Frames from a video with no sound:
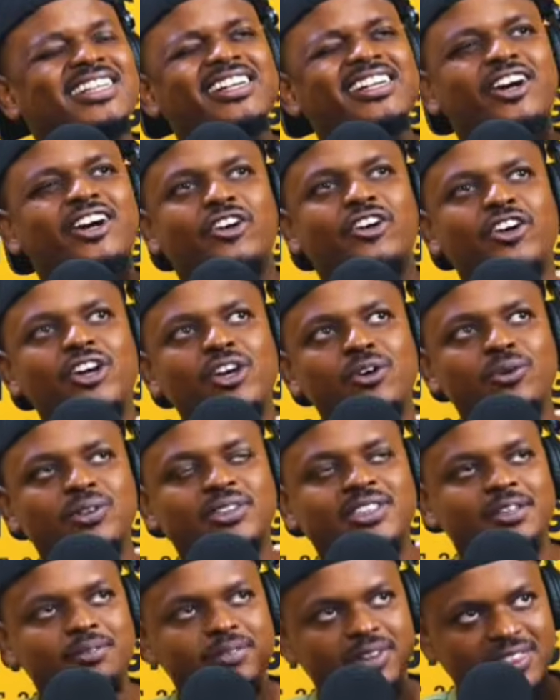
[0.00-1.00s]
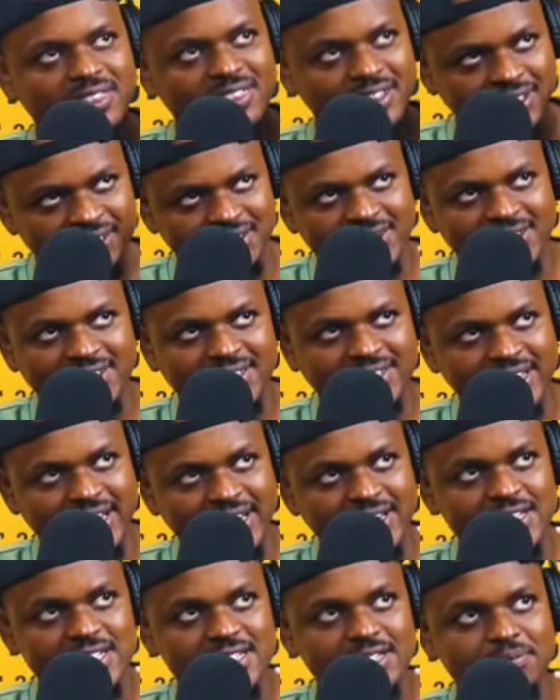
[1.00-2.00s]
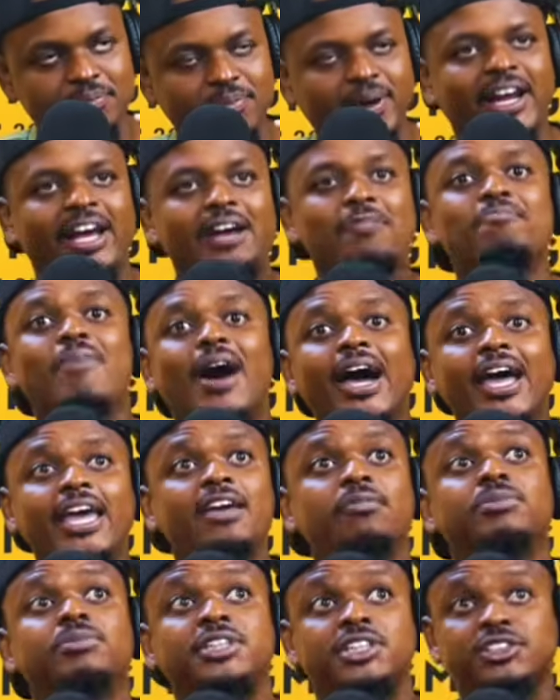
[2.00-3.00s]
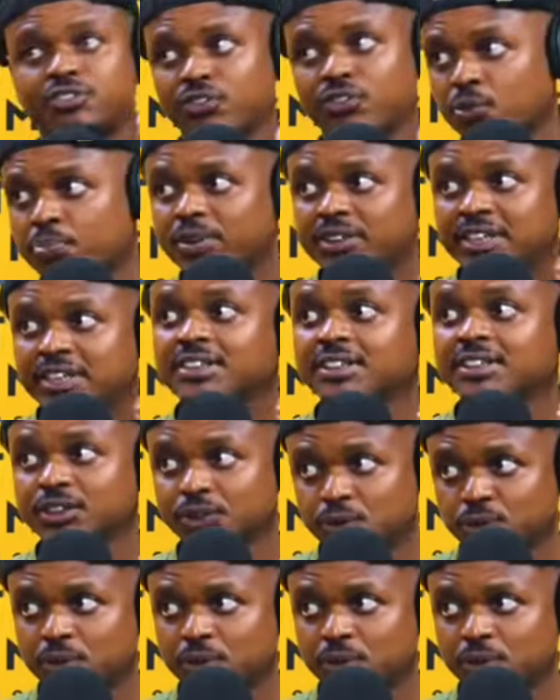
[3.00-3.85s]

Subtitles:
didn't agree with some of the things he said, but I admire him just for protecting